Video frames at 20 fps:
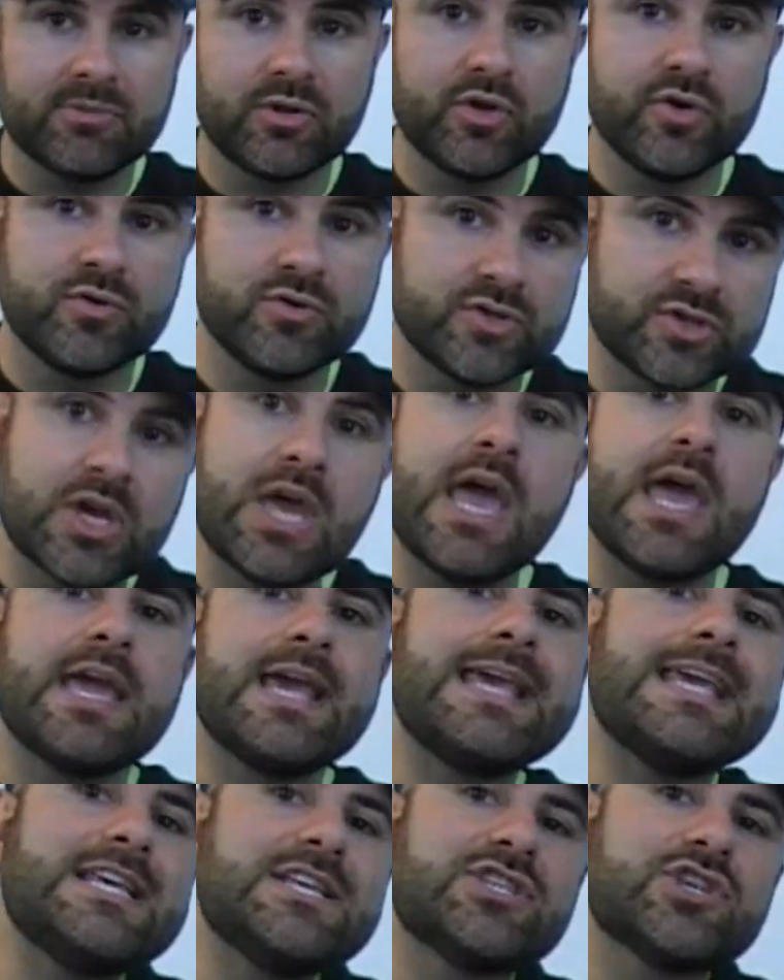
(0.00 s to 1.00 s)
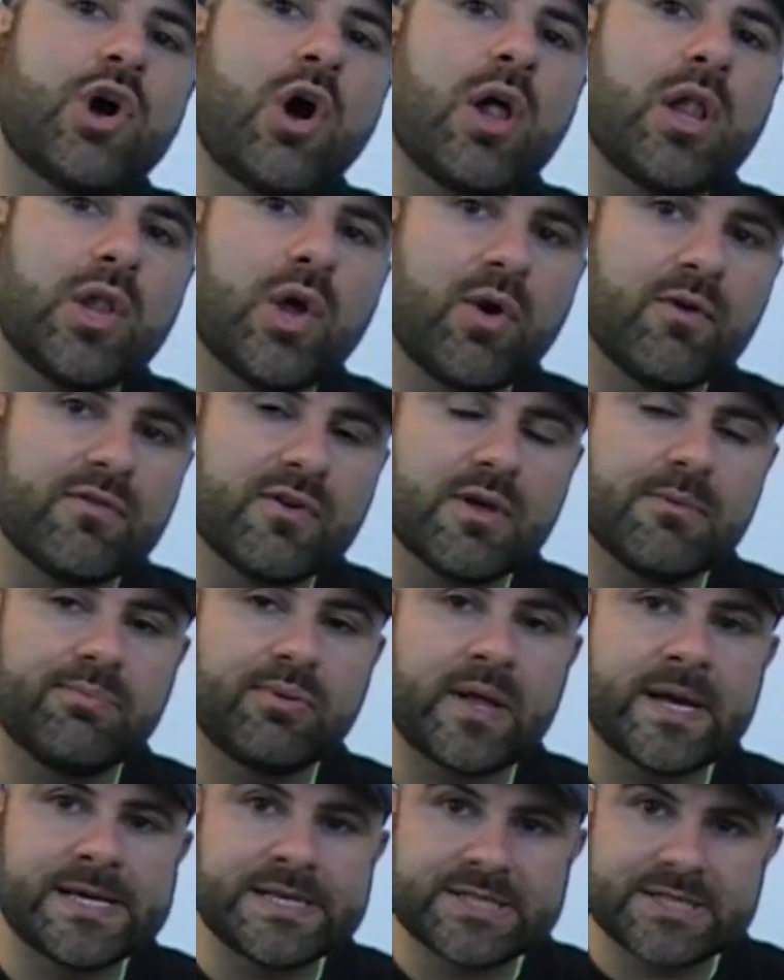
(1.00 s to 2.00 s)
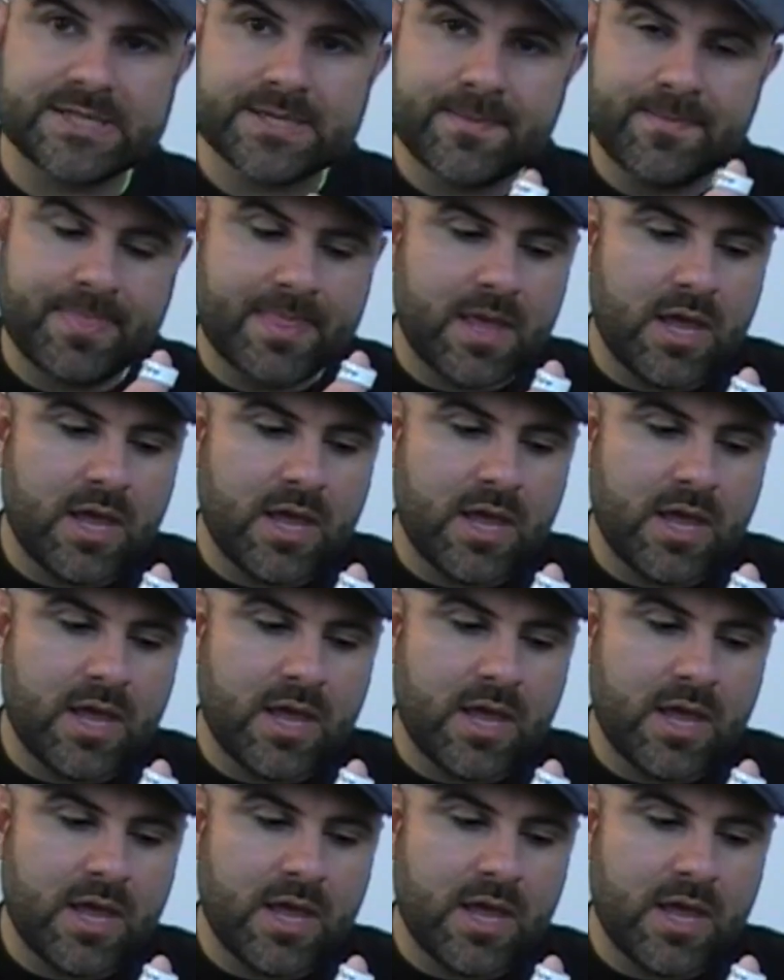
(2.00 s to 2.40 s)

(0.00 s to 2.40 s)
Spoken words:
Blues, he's all over the place.